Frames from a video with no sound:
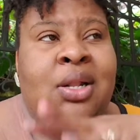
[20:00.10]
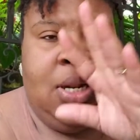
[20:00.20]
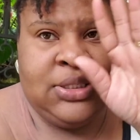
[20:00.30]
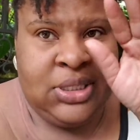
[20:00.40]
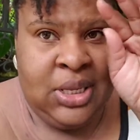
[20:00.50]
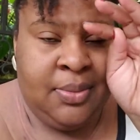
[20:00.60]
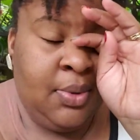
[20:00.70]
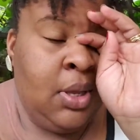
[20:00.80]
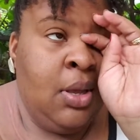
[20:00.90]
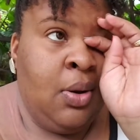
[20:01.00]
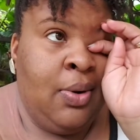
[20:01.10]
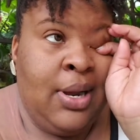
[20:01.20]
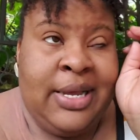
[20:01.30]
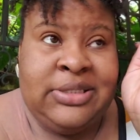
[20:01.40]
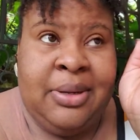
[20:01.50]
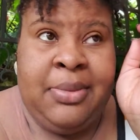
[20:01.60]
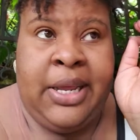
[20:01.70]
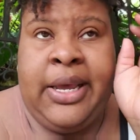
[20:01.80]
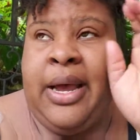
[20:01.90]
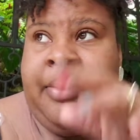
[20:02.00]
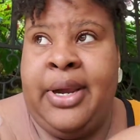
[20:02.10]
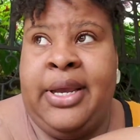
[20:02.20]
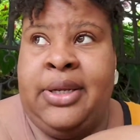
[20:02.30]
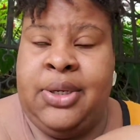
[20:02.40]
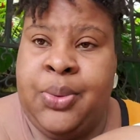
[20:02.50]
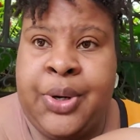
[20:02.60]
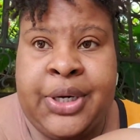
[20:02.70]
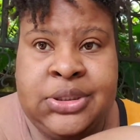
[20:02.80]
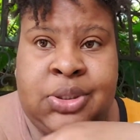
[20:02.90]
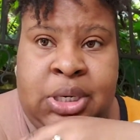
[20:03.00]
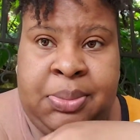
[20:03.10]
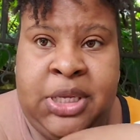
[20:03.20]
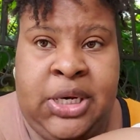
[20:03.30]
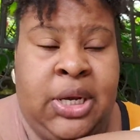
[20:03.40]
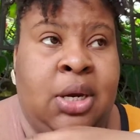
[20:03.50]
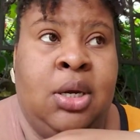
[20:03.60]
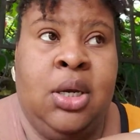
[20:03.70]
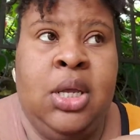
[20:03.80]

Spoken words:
That's him. Whereas I'm like, all right, the work is gonna be there.